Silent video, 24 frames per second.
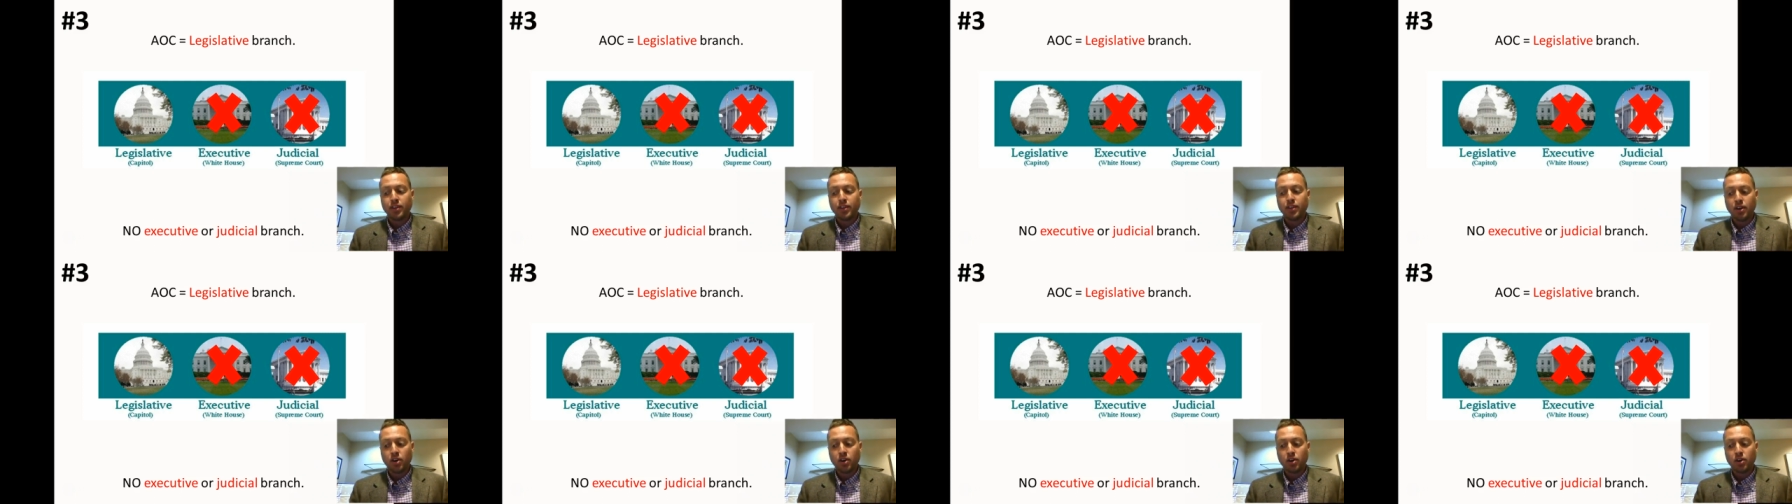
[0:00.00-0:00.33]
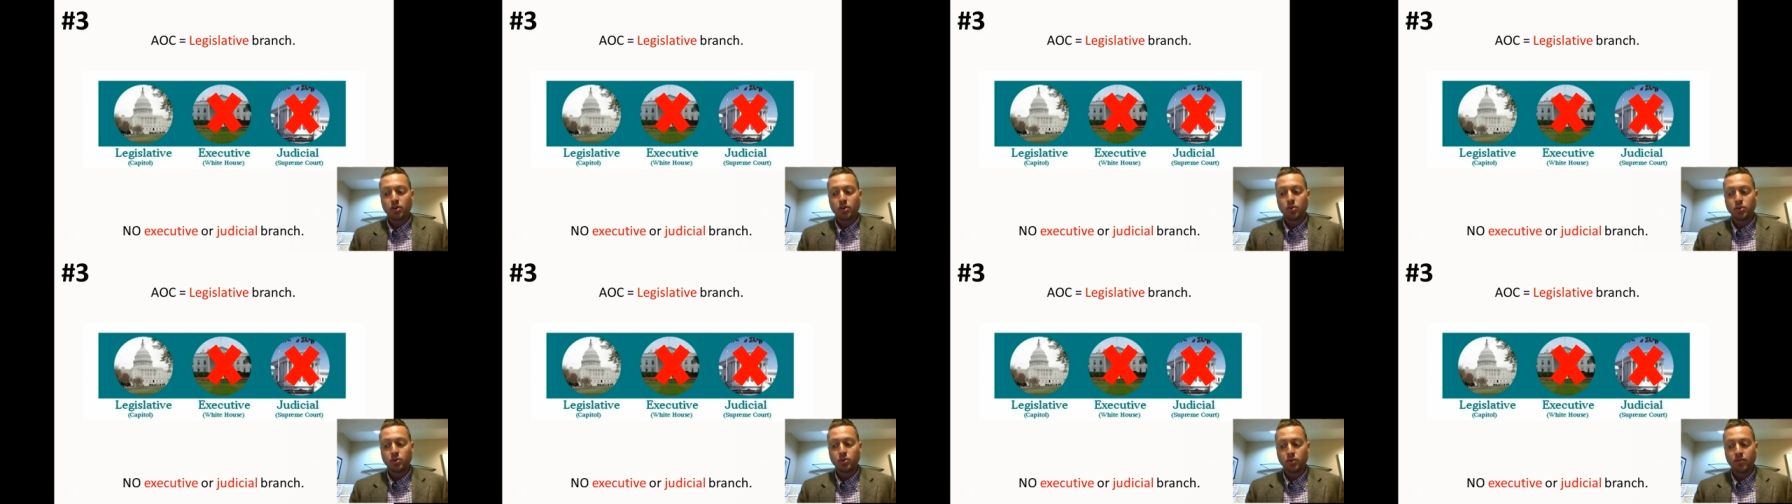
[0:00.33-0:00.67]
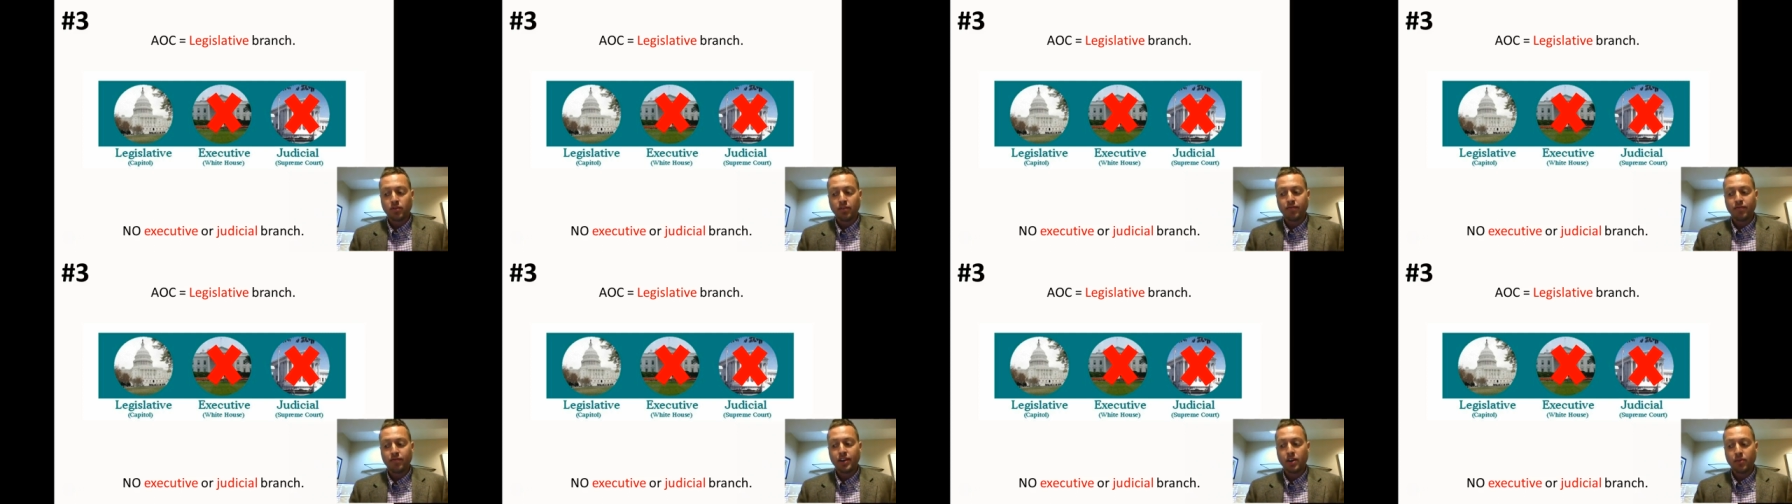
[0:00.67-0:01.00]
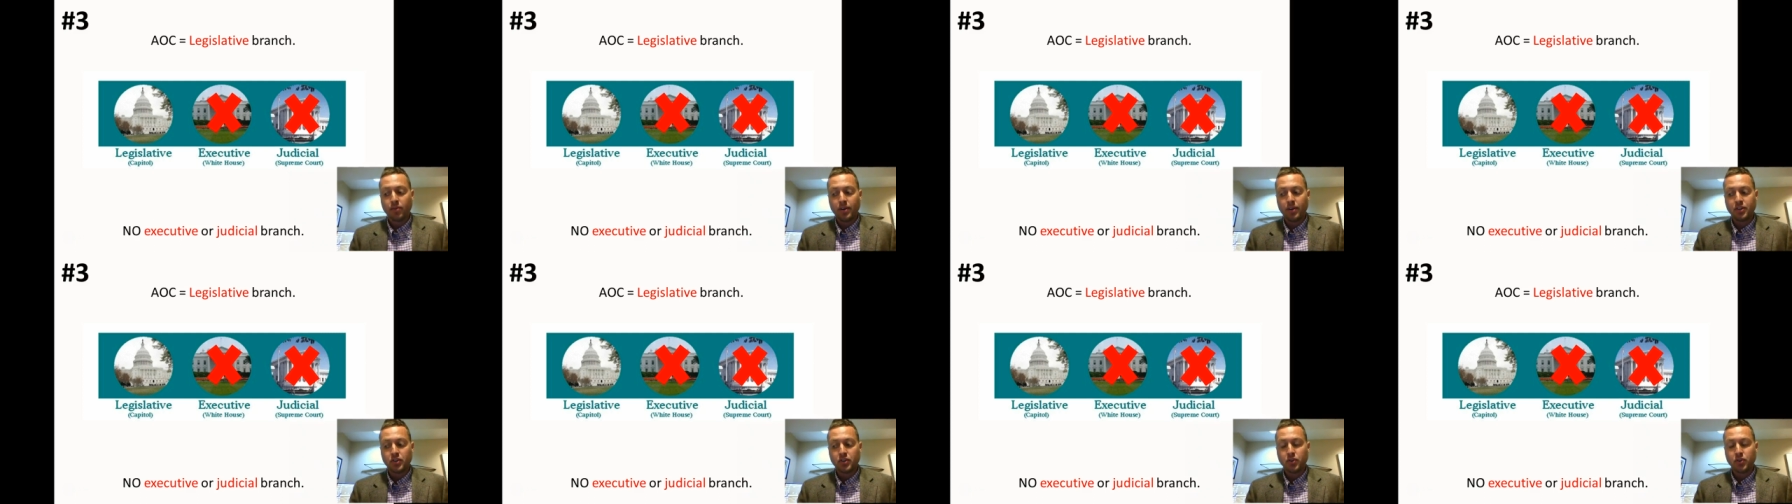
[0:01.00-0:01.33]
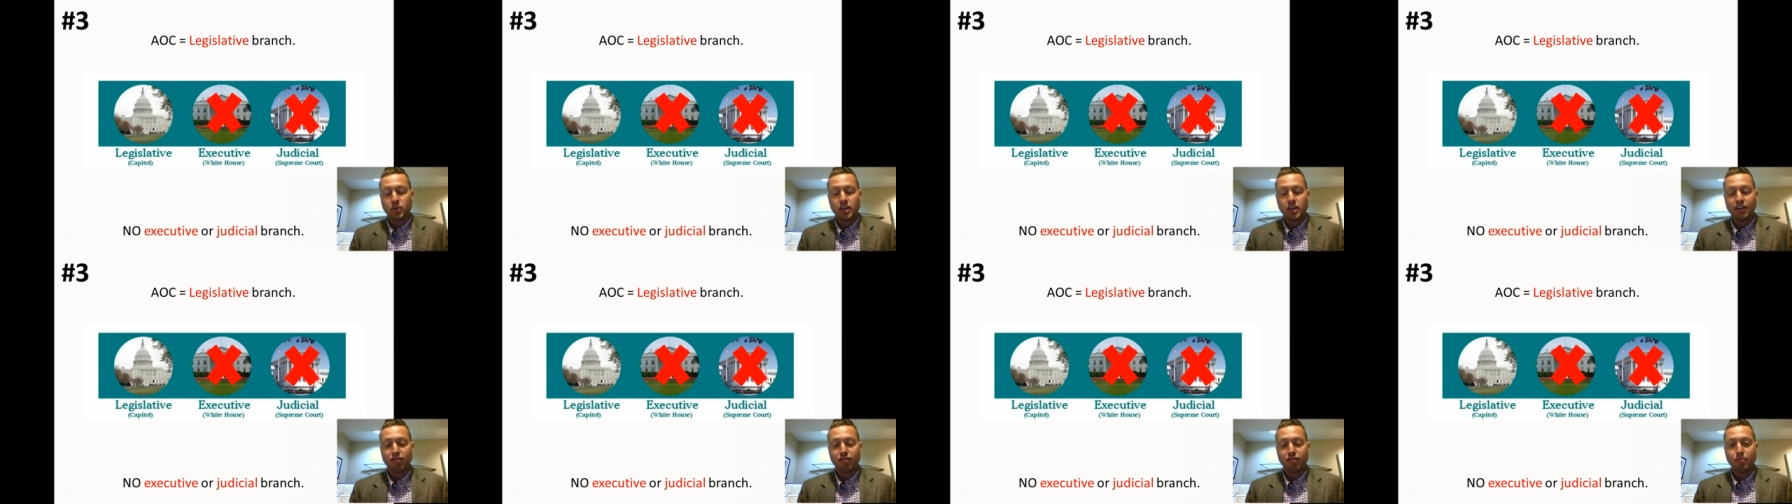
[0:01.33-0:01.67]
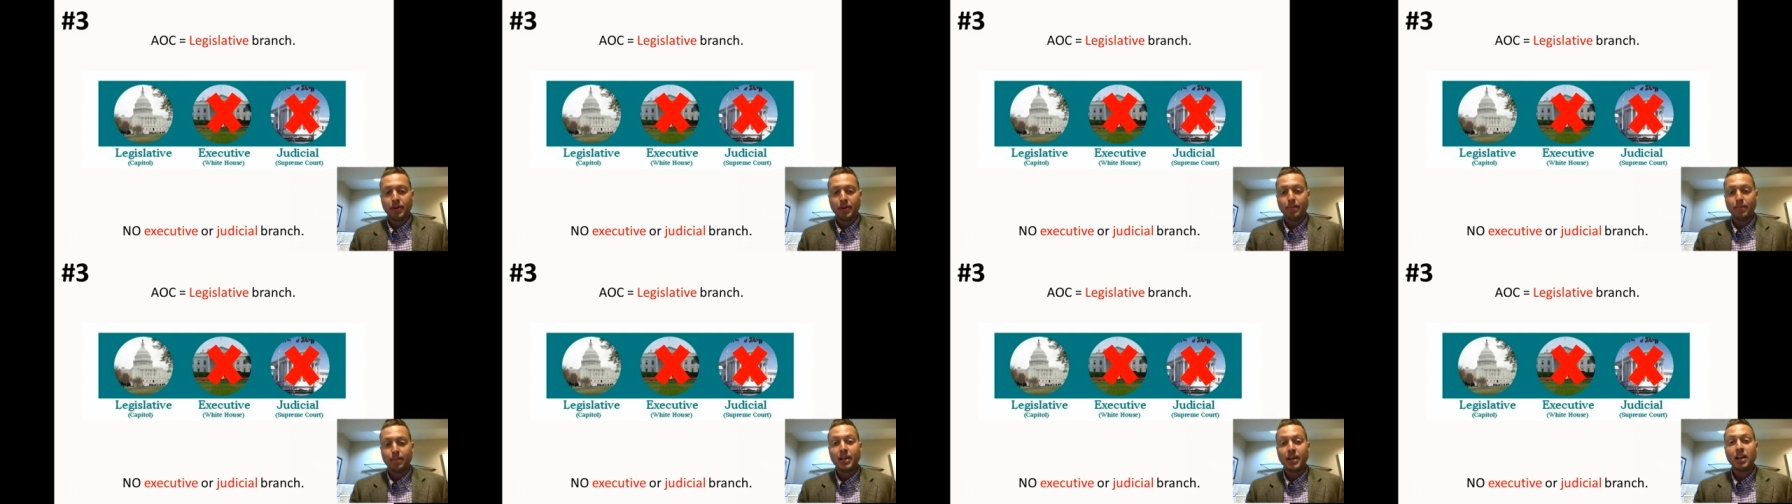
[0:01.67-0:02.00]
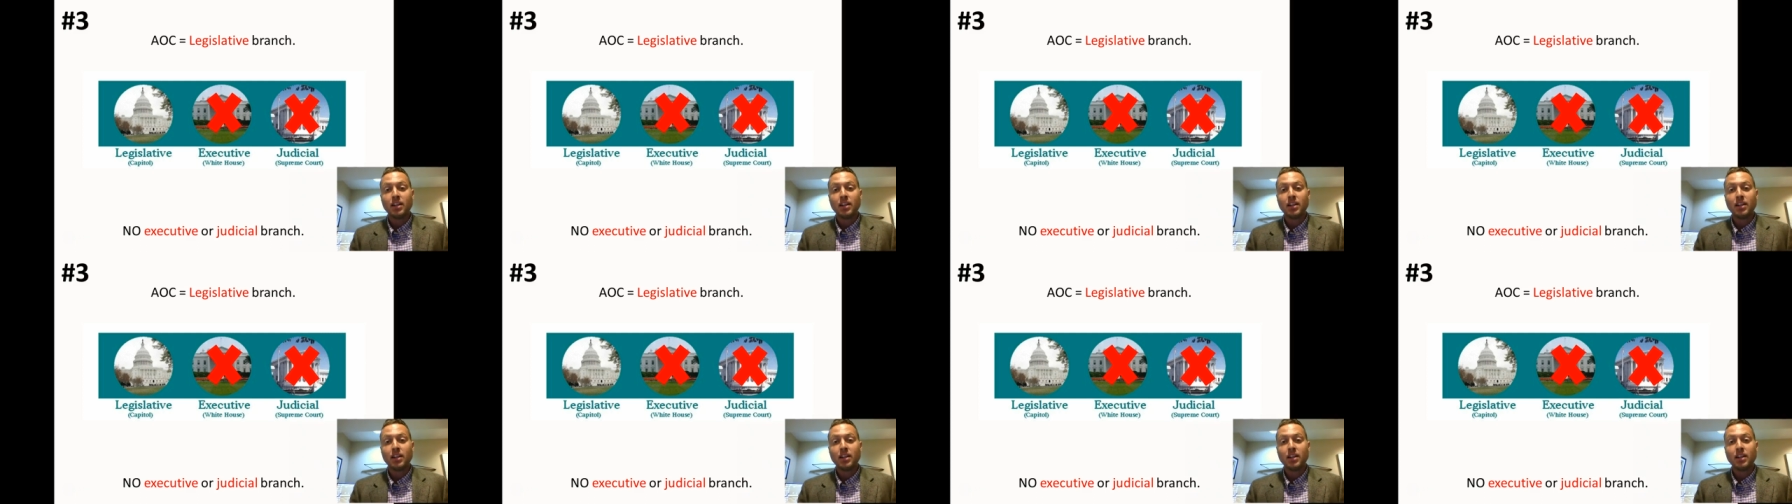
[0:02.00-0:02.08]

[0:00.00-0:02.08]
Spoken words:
for the Articles of Confederation government.